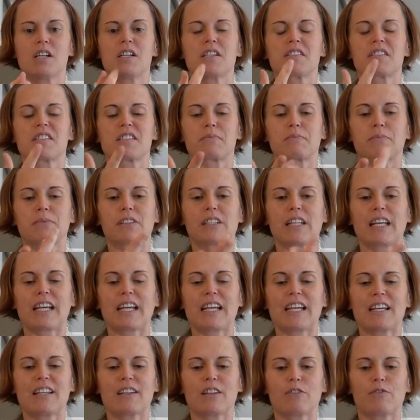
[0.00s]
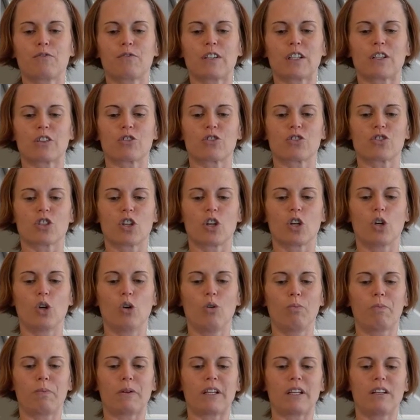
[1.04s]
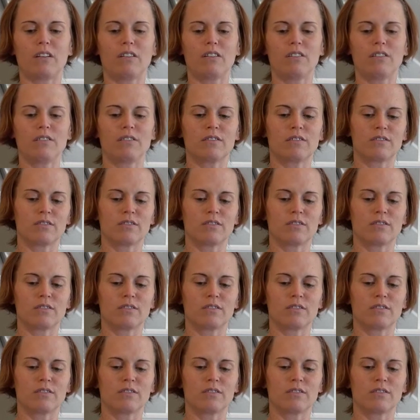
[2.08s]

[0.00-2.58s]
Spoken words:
splay the fingers open,